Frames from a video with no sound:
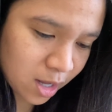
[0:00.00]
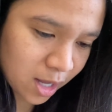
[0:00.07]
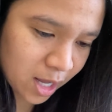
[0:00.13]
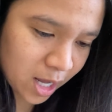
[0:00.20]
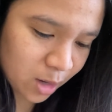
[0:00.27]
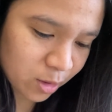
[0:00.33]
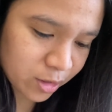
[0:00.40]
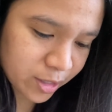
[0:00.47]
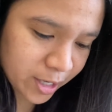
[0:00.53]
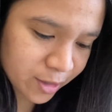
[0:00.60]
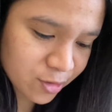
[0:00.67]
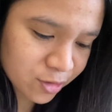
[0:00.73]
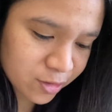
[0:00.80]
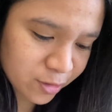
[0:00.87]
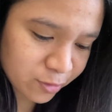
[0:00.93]
Our
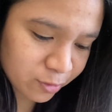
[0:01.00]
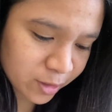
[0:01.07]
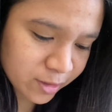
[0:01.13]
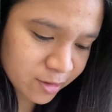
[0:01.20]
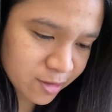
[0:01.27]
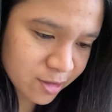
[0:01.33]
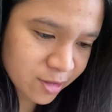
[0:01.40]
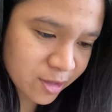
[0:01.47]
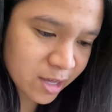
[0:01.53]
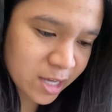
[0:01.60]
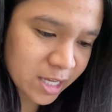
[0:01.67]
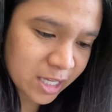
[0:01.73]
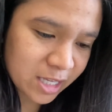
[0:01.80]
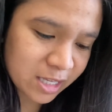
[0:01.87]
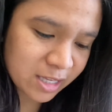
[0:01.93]
next difference
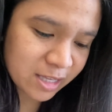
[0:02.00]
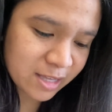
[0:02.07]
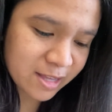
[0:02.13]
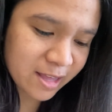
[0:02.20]
is